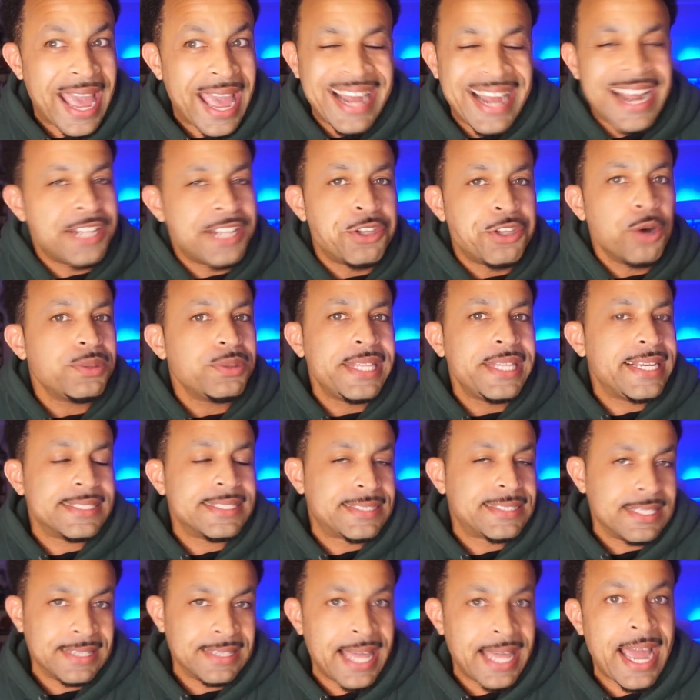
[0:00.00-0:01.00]
And I don't think it's
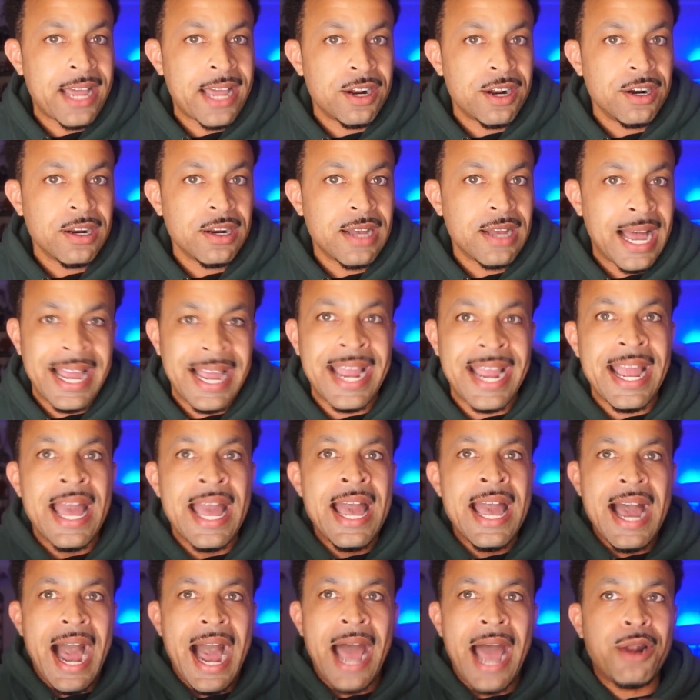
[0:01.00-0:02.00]
the latter. I
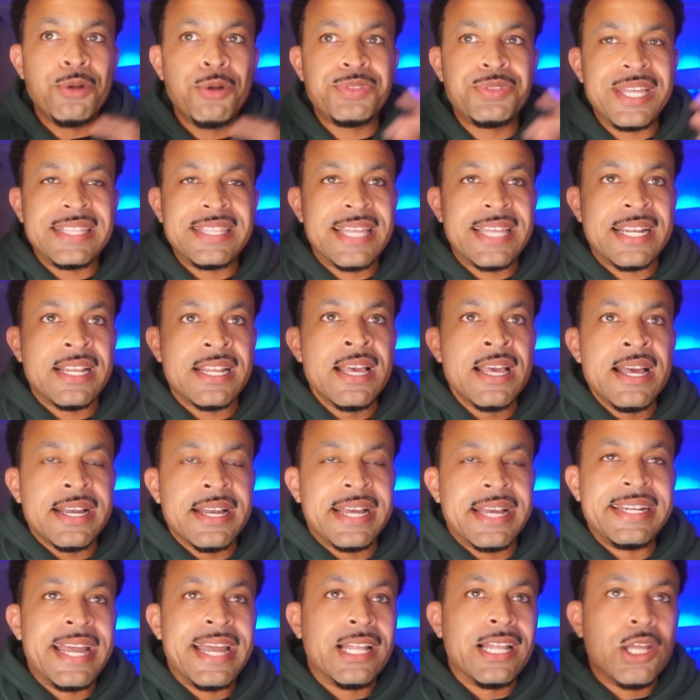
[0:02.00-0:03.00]
don't think that
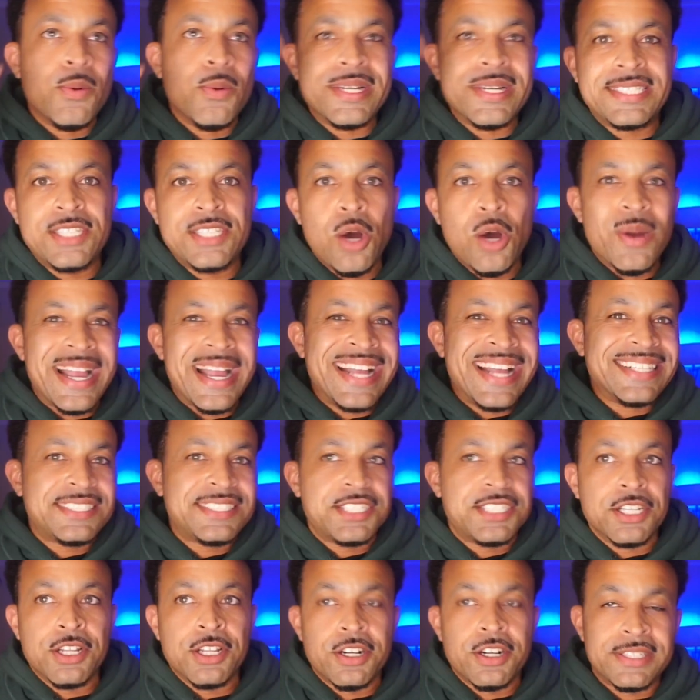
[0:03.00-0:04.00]
Canelo is so
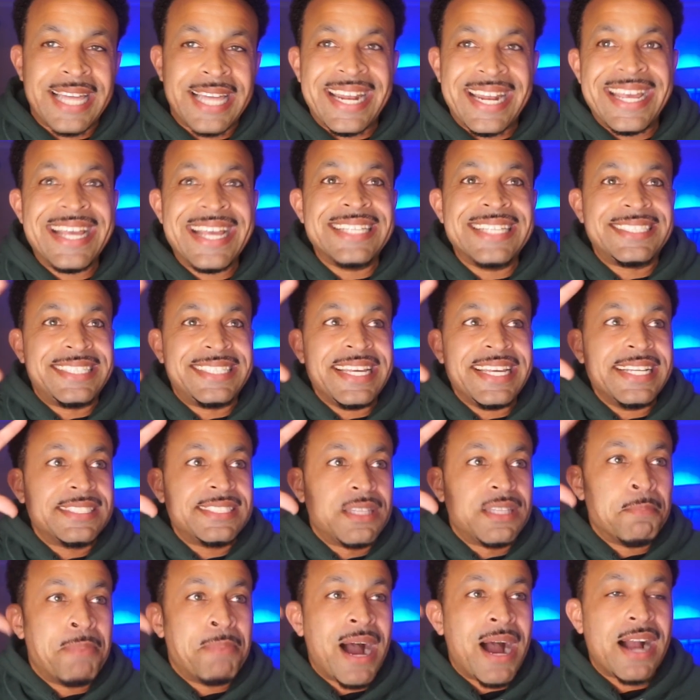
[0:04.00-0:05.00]
insular that he sees
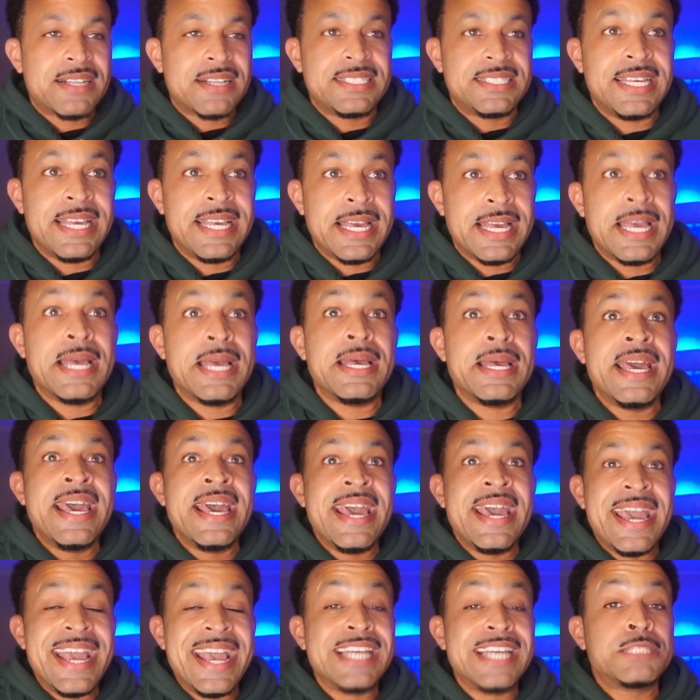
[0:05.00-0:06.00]

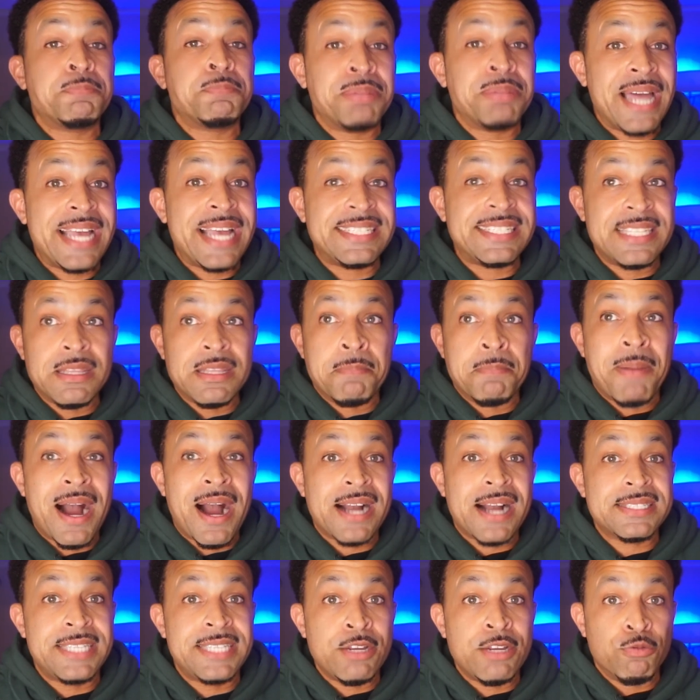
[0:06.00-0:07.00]
his place in the
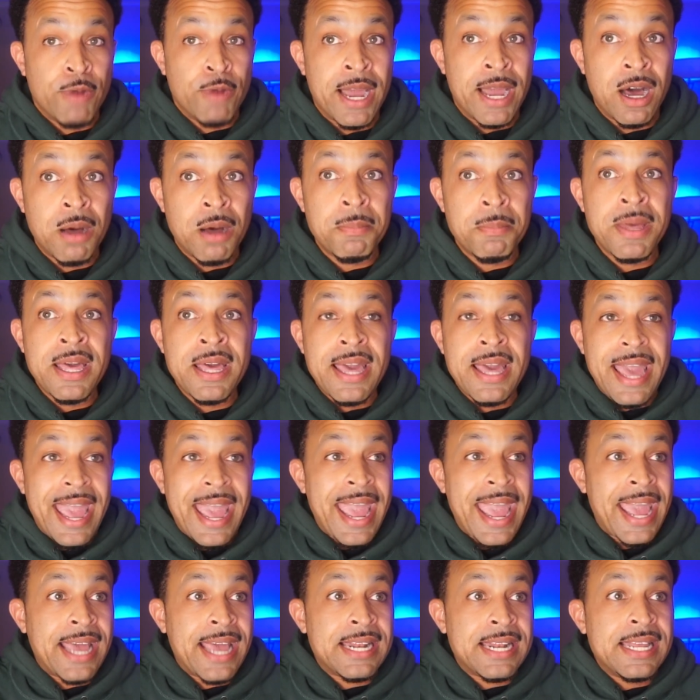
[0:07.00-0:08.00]
boxing realm
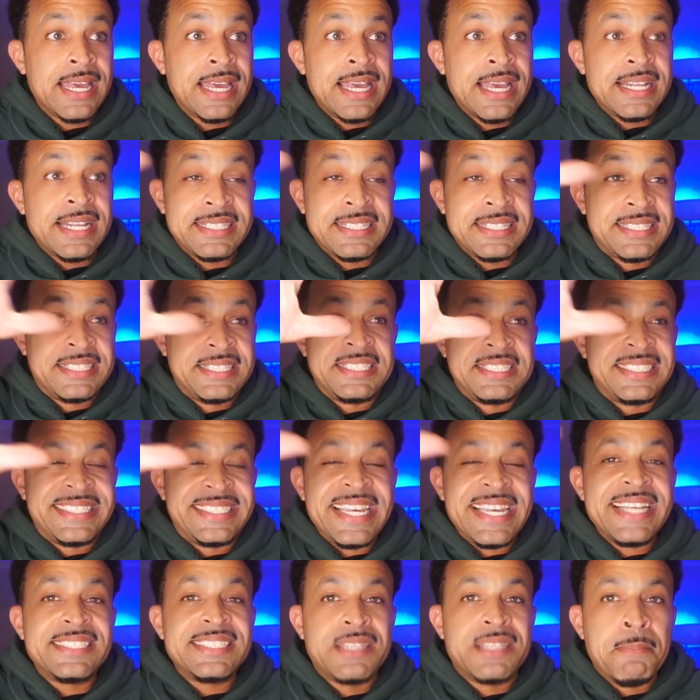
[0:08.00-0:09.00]
and
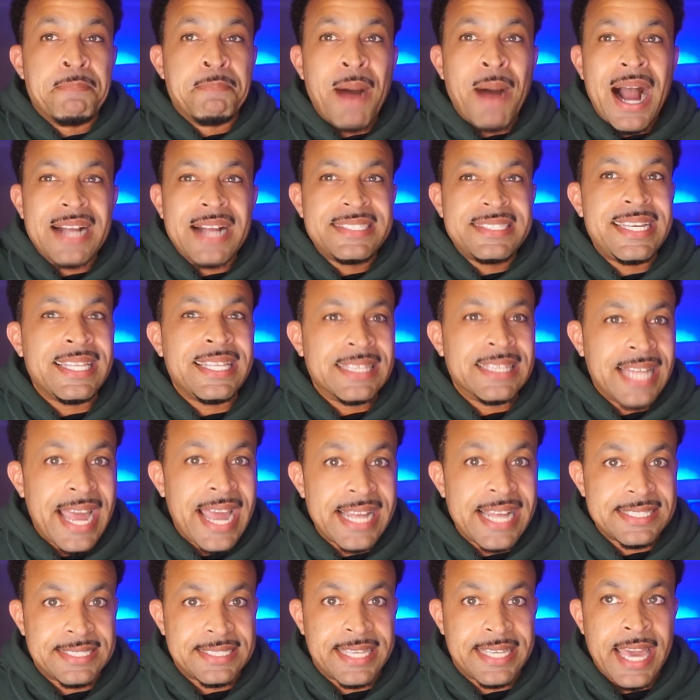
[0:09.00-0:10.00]
sees the boxing
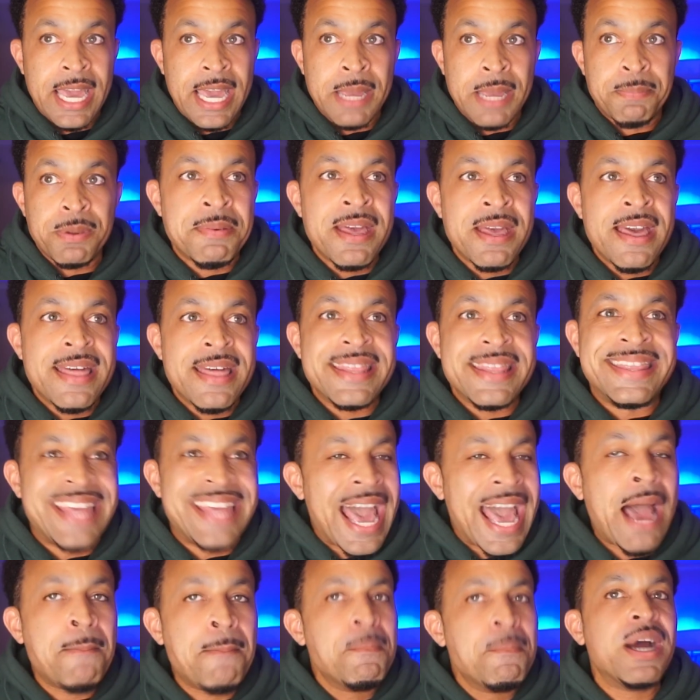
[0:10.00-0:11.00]
landscape
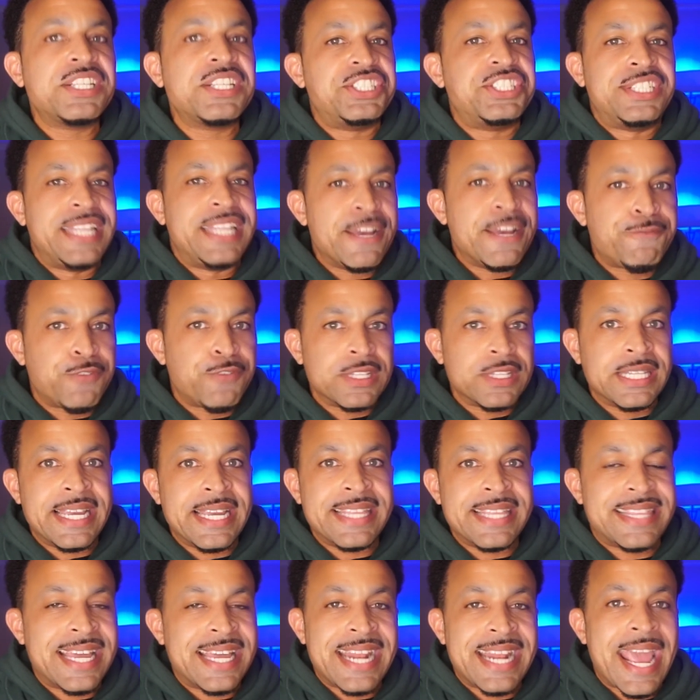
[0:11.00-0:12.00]
that much differently
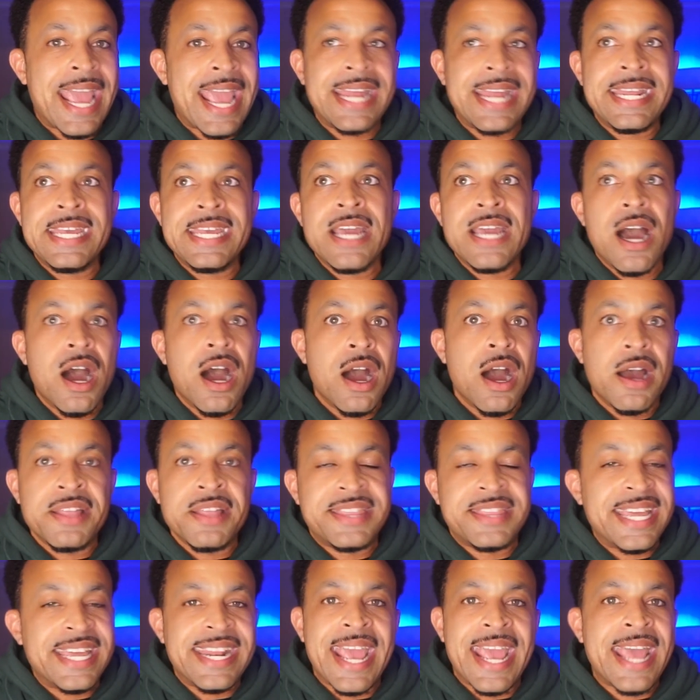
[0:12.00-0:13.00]
than
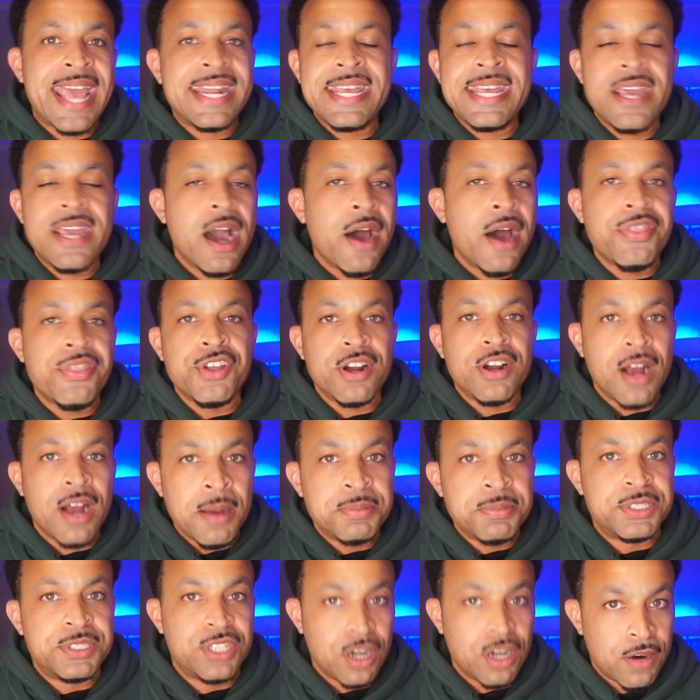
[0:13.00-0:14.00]
any other
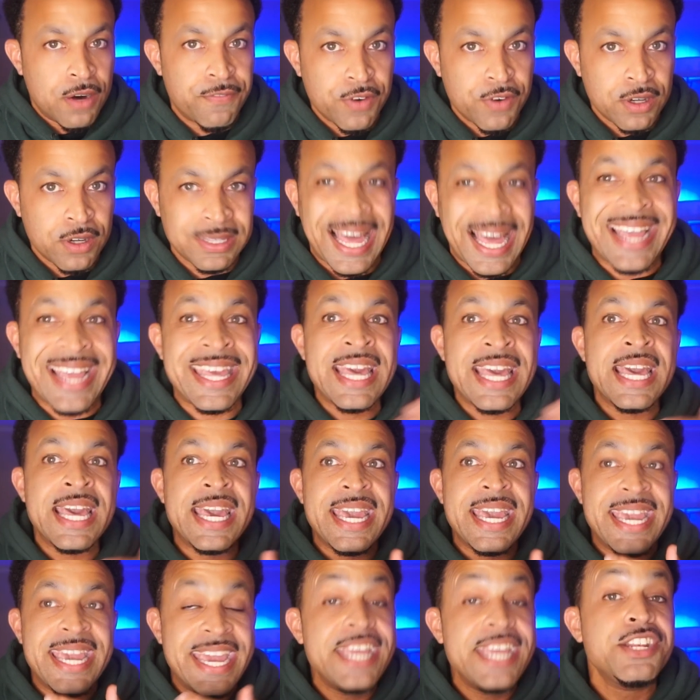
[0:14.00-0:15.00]
observer. Like,
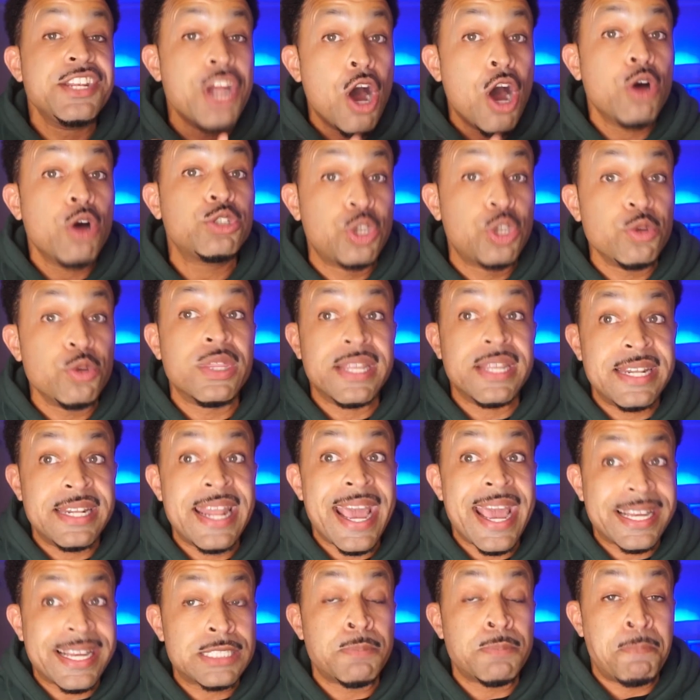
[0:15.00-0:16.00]
he knows who the
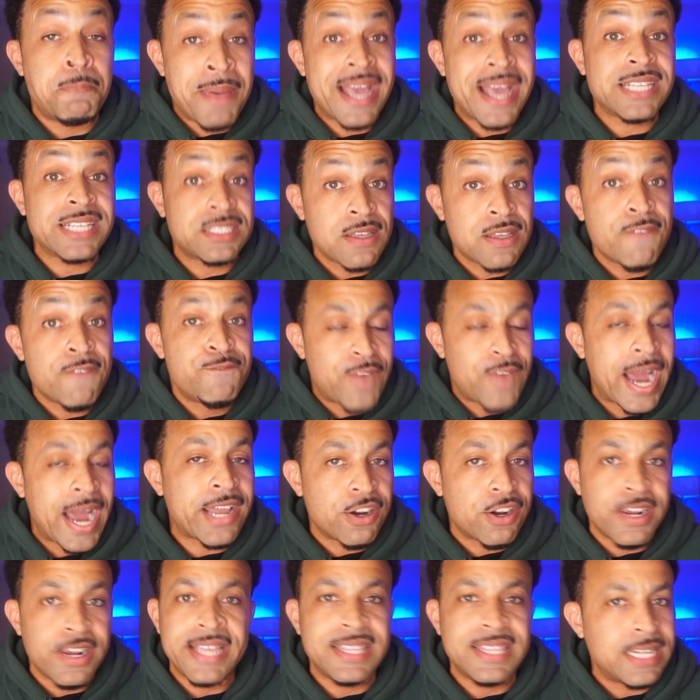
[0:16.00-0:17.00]
next best
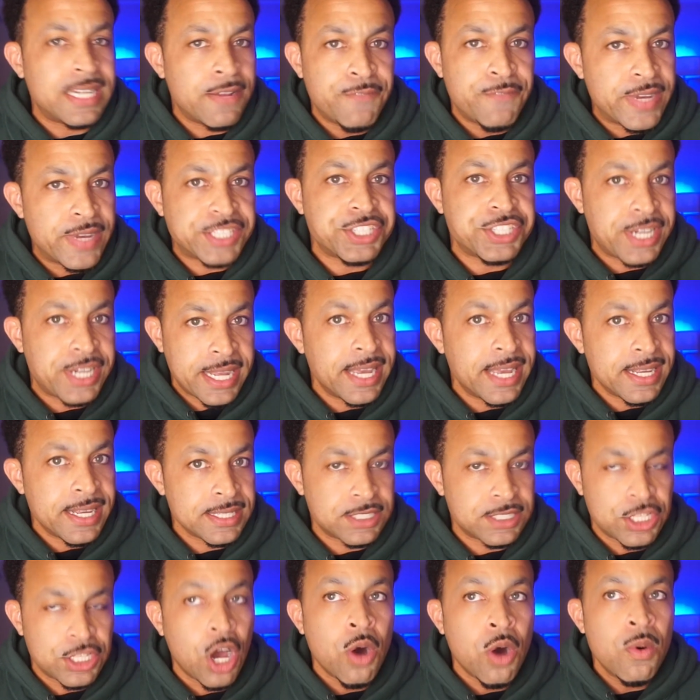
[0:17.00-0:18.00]
fighter in the division
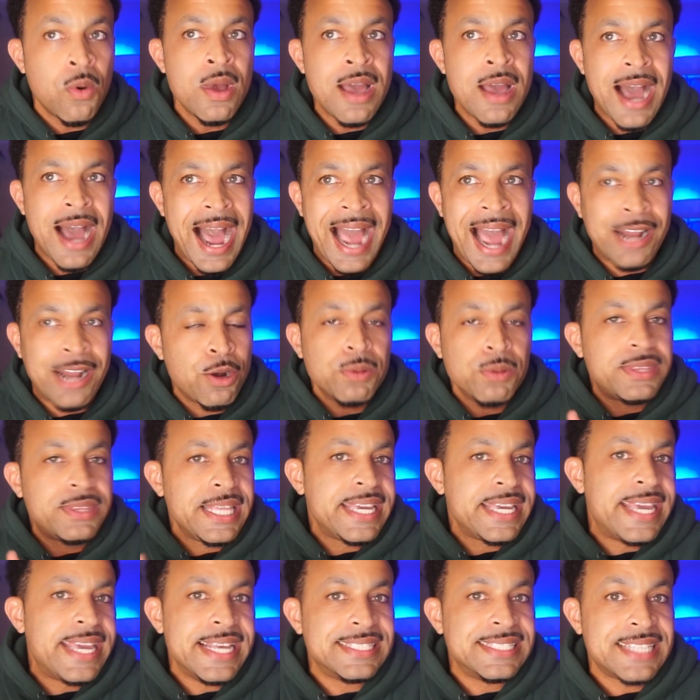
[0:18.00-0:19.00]
is. So I don't
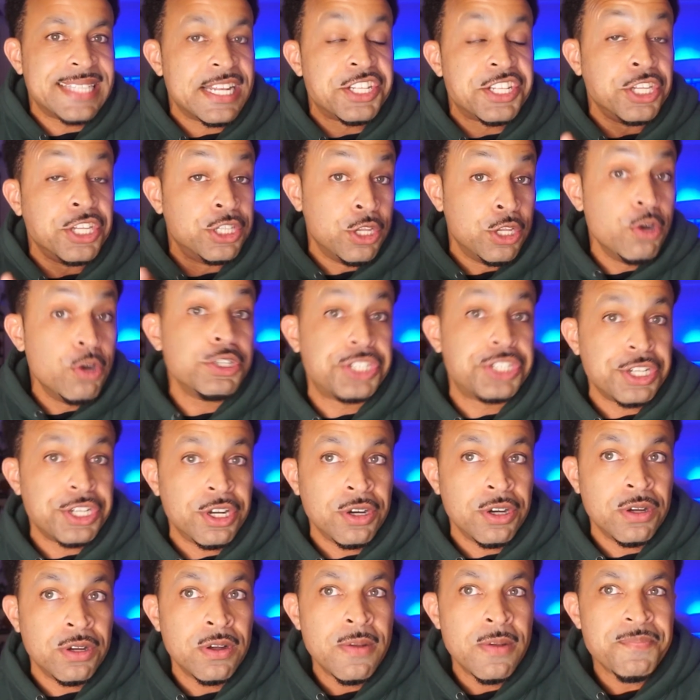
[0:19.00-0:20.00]
think he's
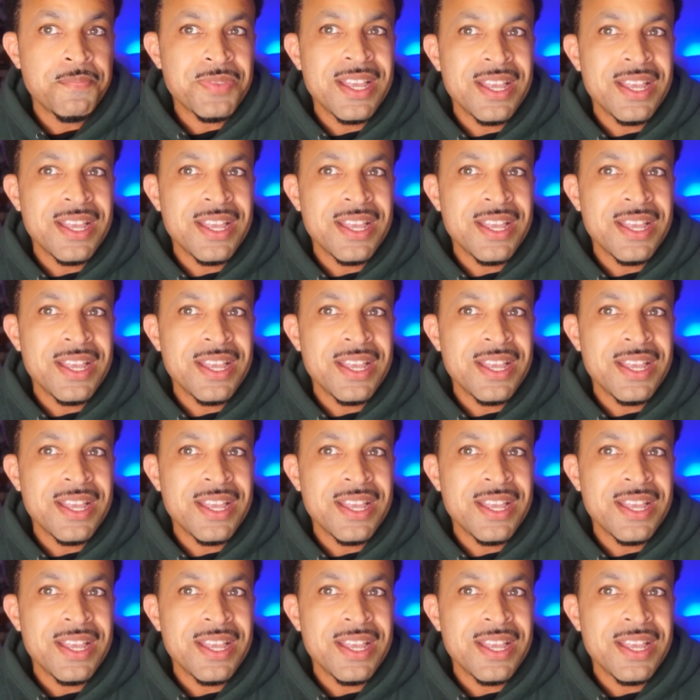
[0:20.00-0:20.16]
delusional.